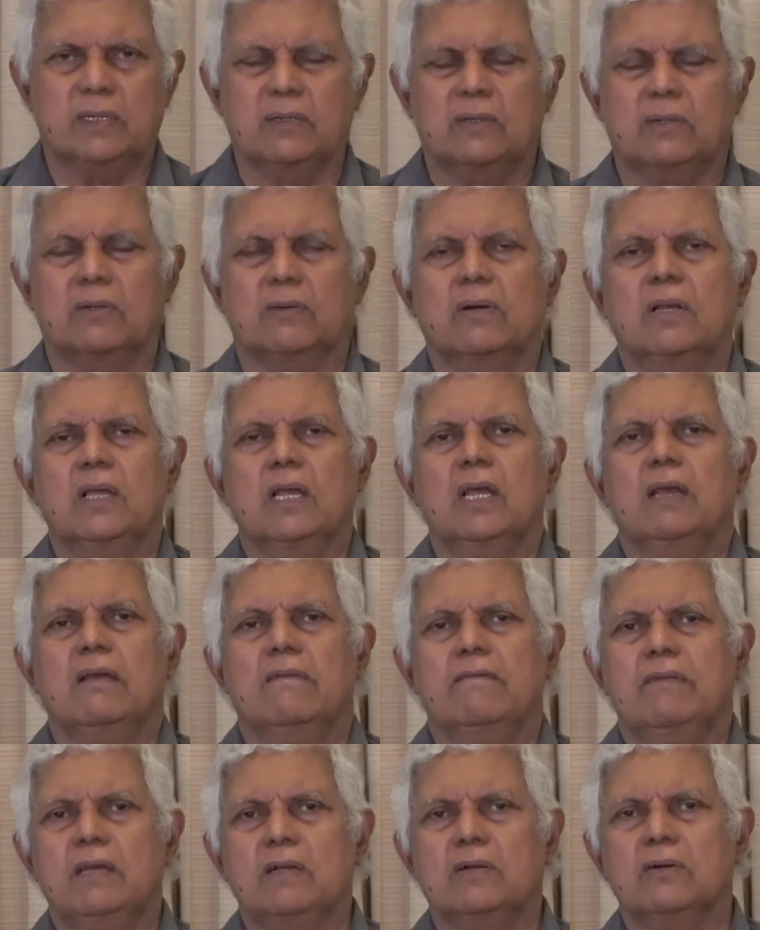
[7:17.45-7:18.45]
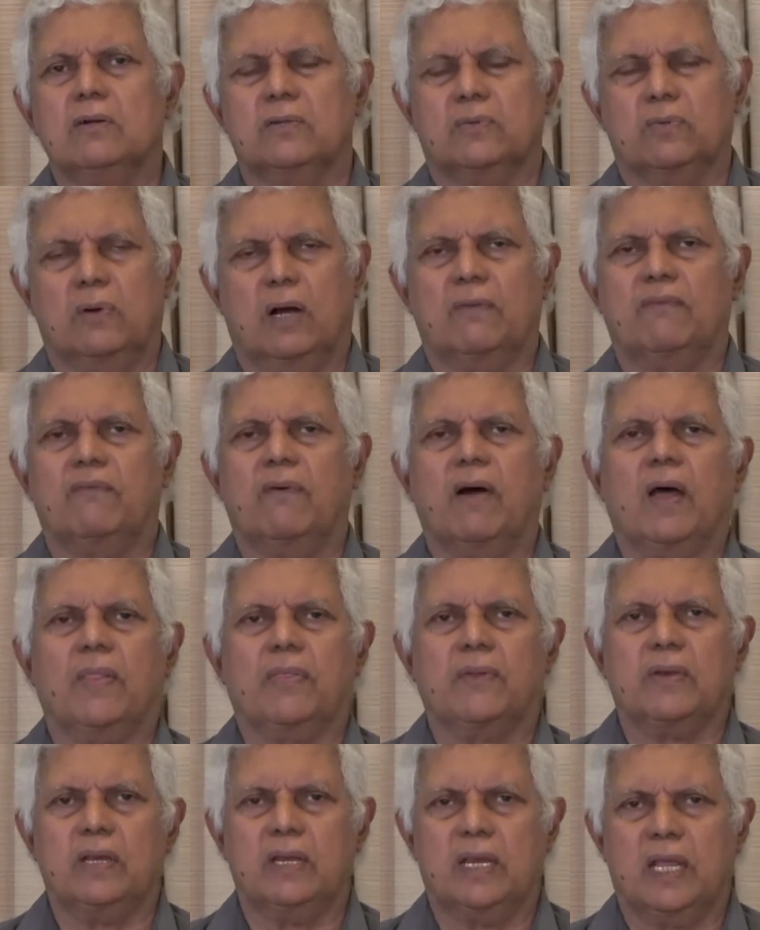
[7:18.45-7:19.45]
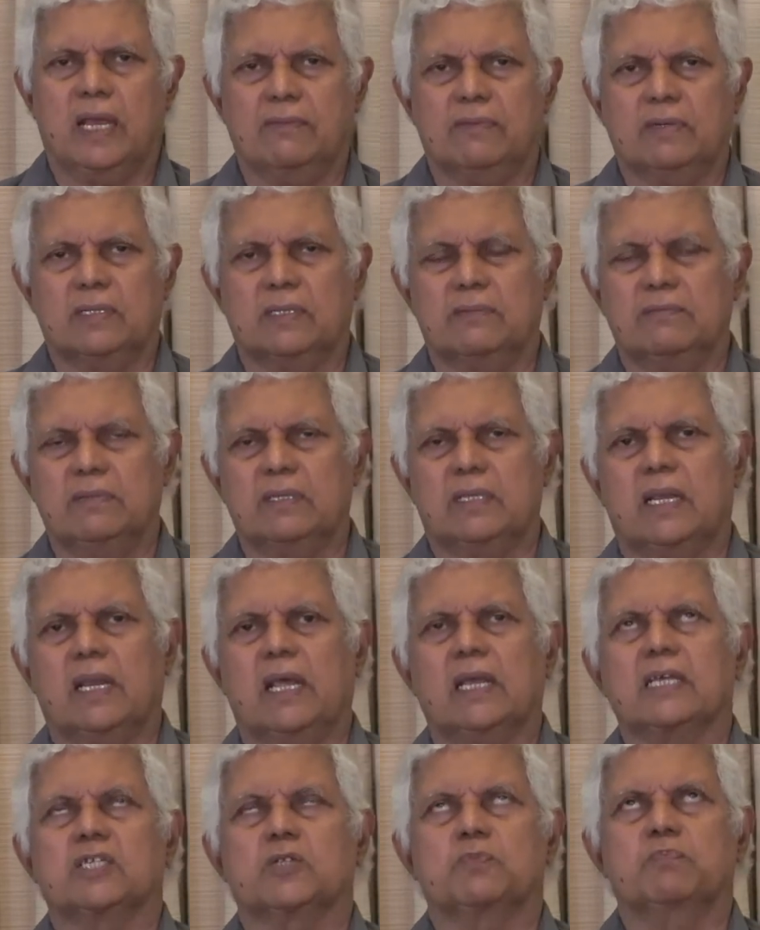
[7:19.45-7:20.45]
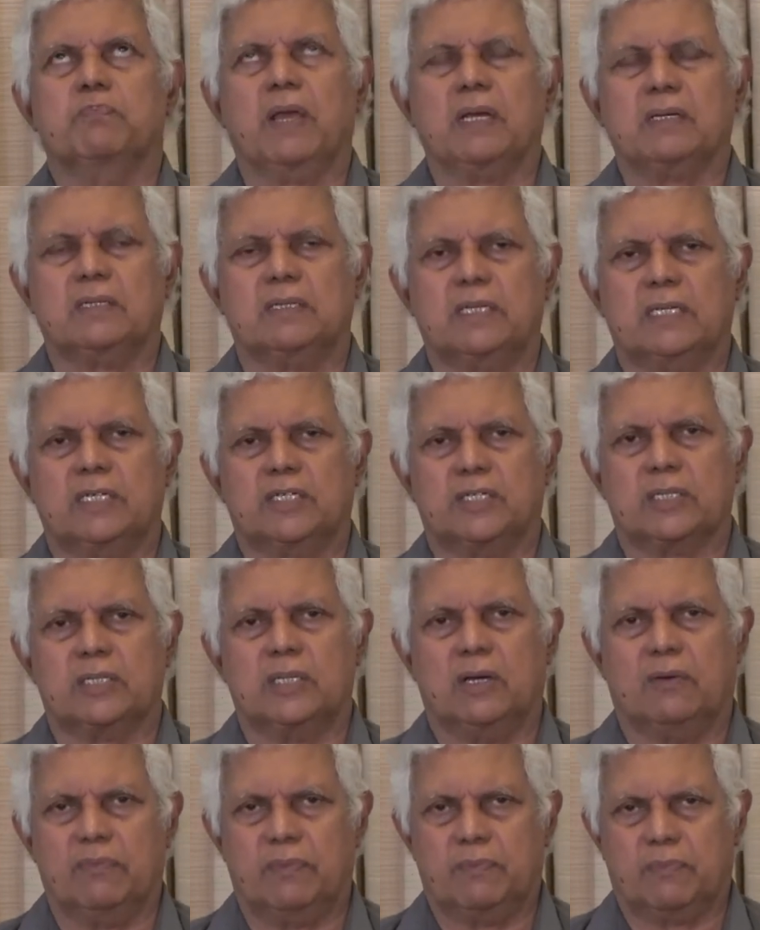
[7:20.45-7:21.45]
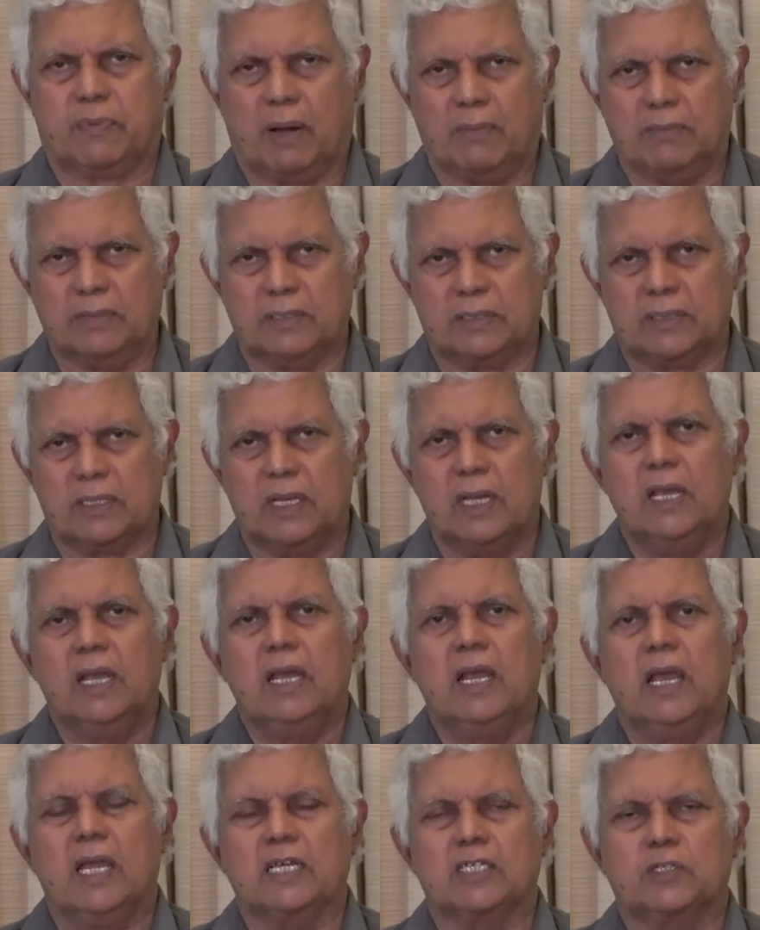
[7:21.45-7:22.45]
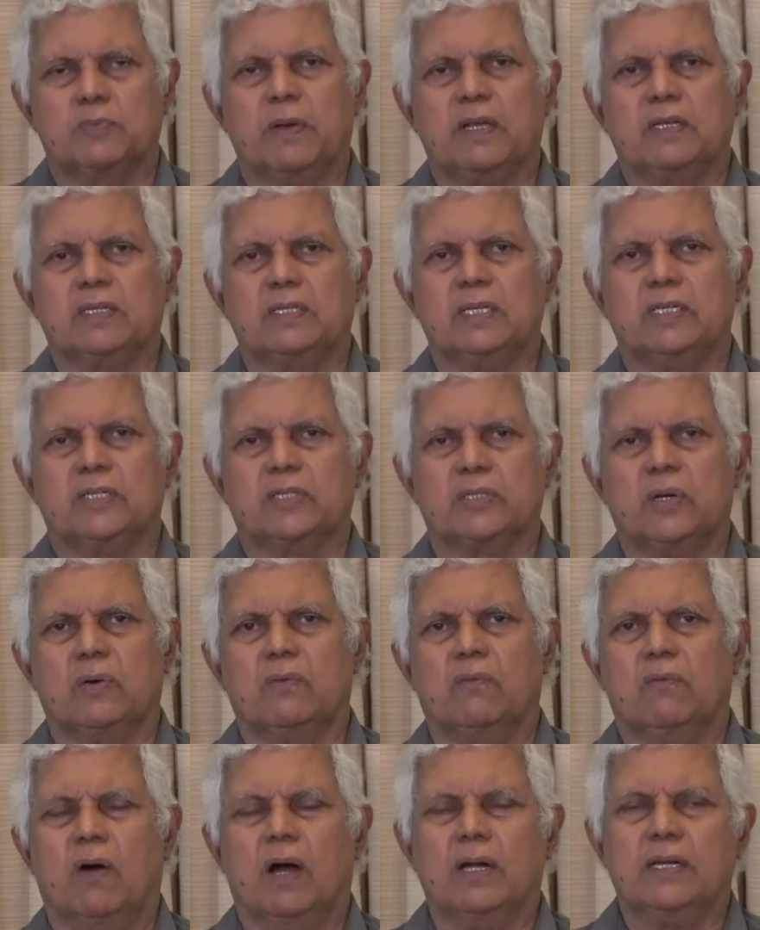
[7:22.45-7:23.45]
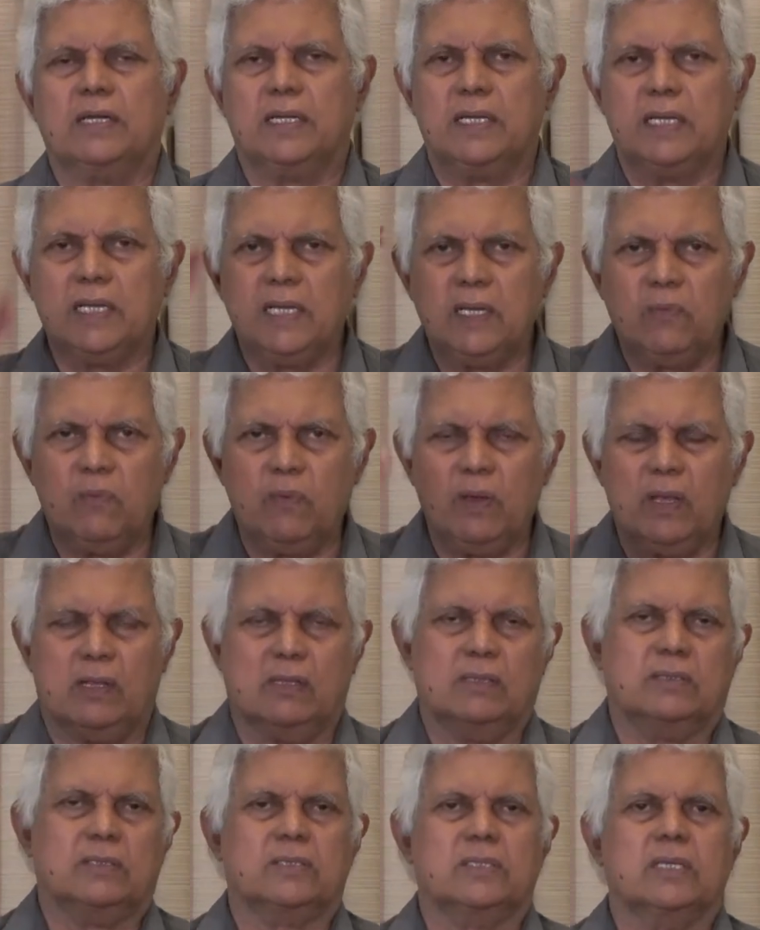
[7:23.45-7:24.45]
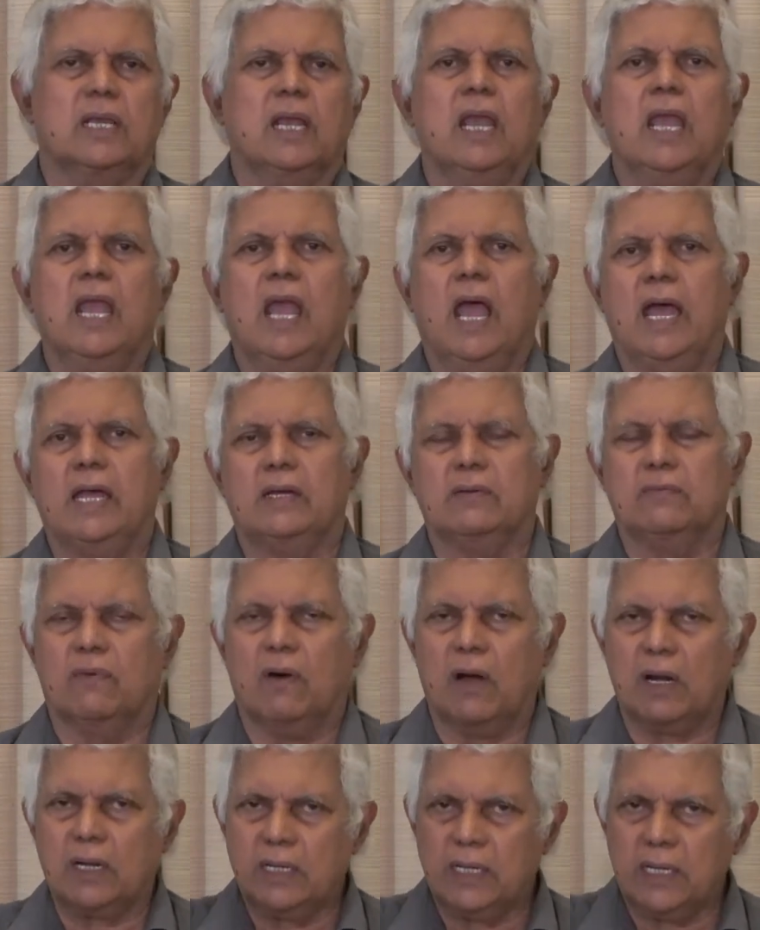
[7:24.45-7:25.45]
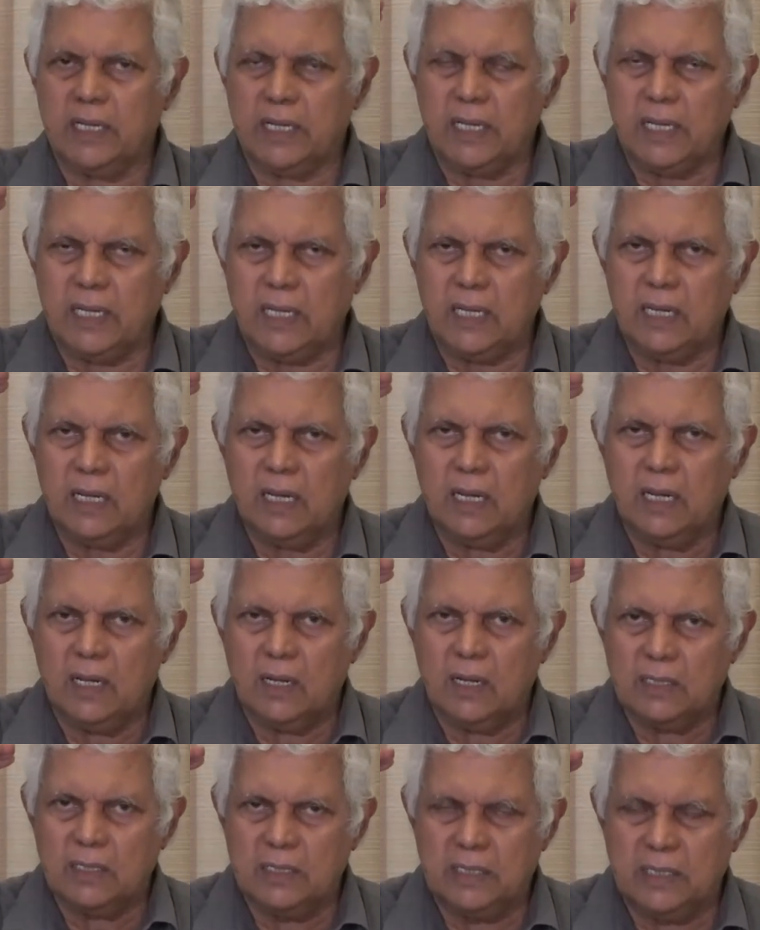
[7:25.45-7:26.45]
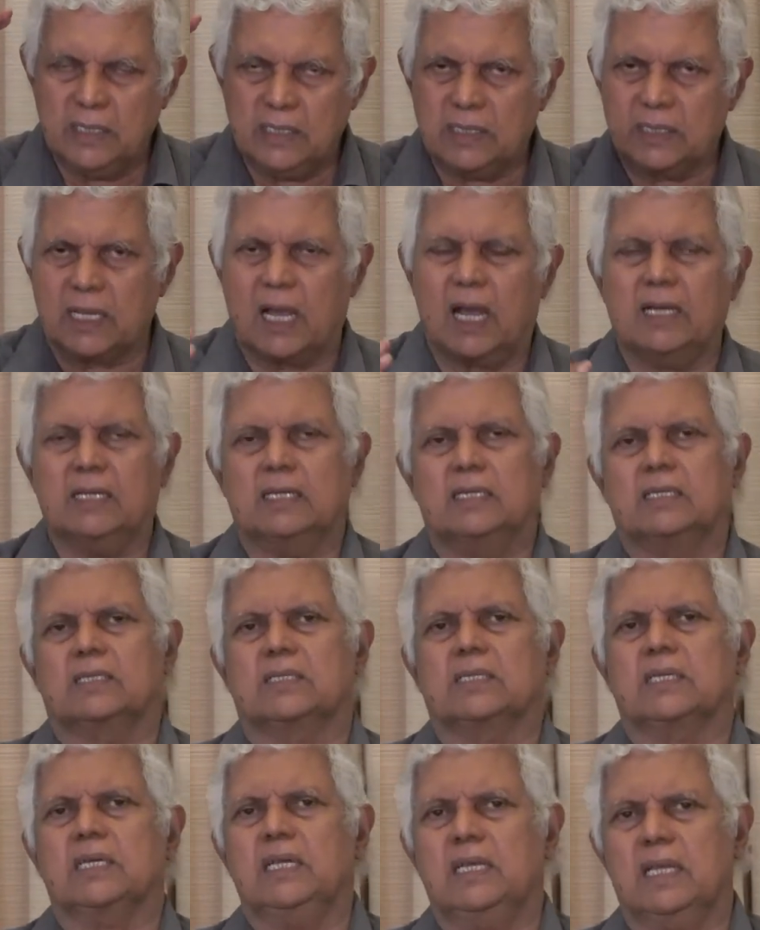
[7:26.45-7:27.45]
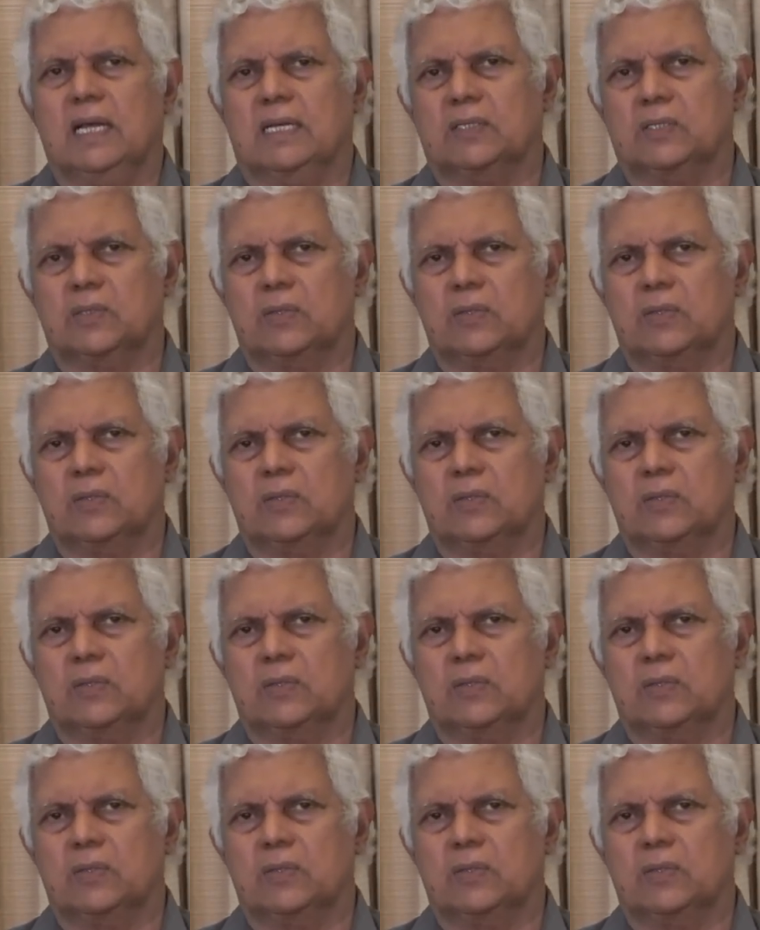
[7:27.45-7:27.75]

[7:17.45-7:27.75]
No, we go to our Father in heaven with an expectation of a promise, expectation of what He wills and what He desires in us.